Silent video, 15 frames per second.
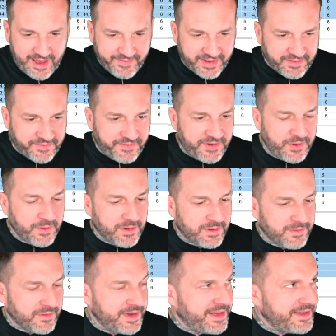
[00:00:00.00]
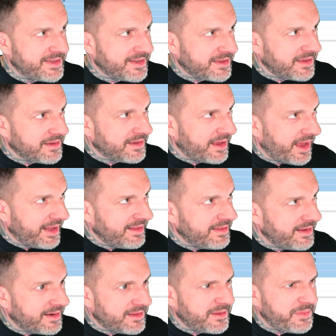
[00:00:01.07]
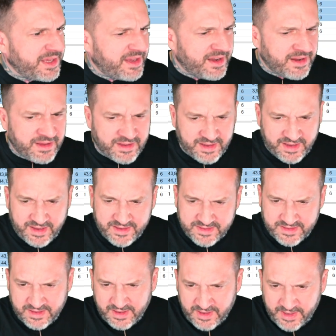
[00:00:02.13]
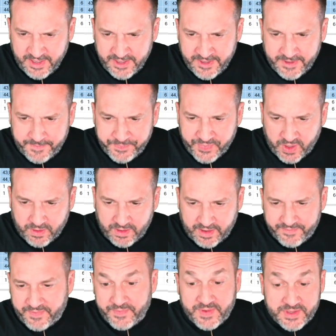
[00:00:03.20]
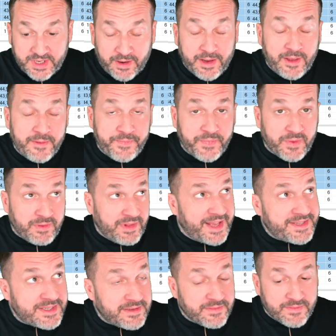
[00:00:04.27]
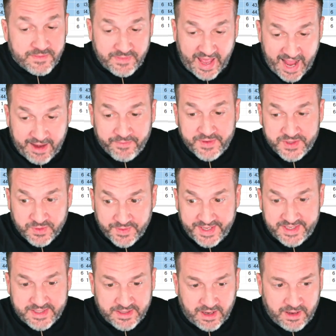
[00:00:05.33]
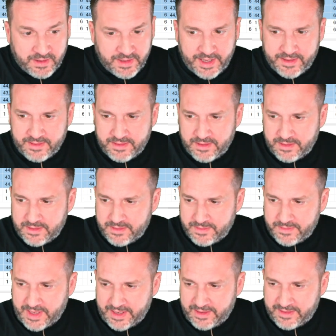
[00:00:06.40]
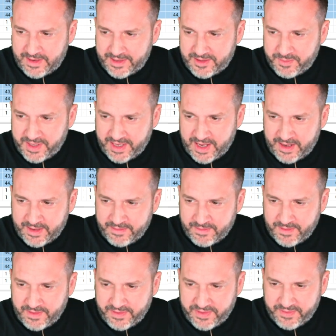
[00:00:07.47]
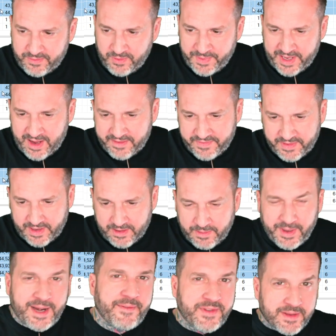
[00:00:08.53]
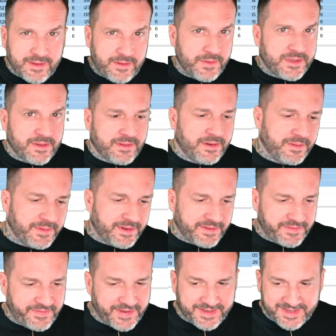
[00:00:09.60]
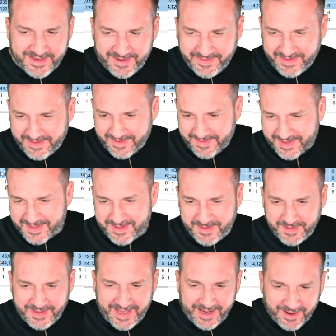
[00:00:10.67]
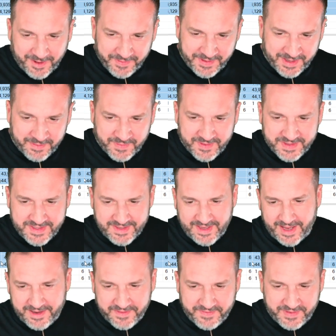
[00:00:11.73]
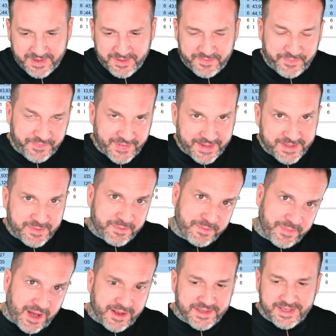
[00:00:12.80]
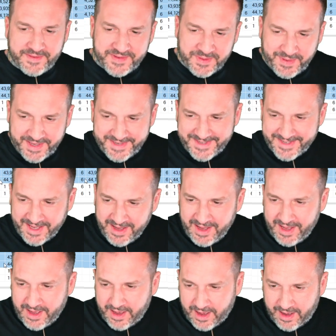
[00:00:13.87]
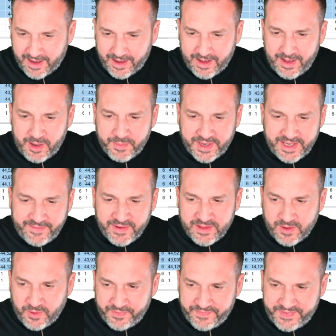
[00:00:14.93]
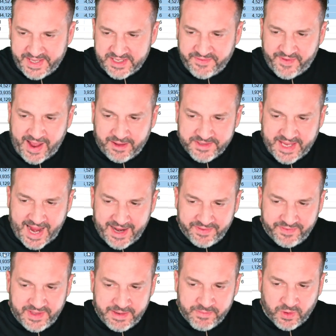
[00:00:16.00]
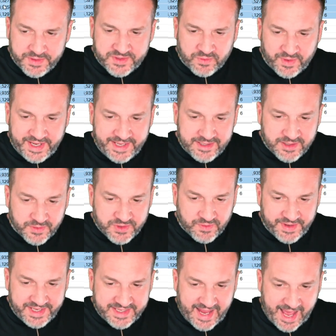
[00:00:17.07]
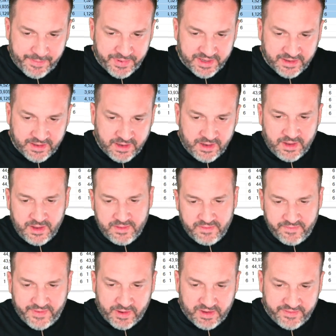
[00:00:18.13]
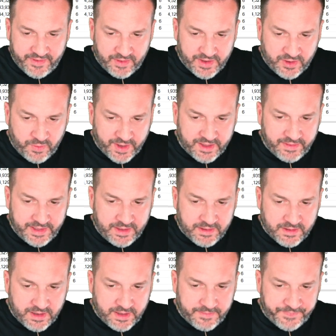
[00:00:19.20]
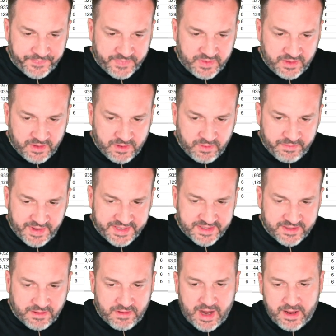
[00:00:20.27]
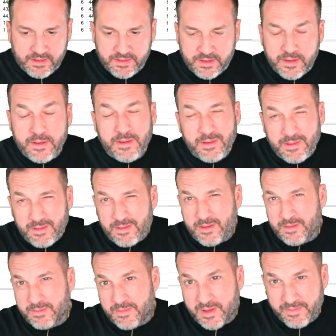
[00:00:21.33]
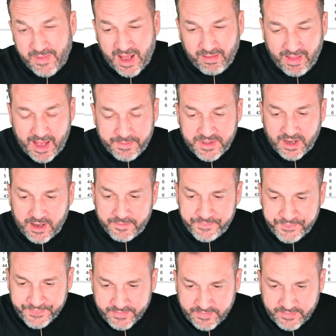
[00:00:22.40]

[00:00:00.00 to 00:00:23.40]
having fewer reads at the end than at the beginning, I guess. Or sorry, less average read stall at the and then at the beginning really threw me off there. I might have to do some little bit of fixing on the, this to get all the numbers kind of in a nice positive space. Uh, but even though these files had the most reads, those reads happened very very quickly. Right, no messing around in my laptop.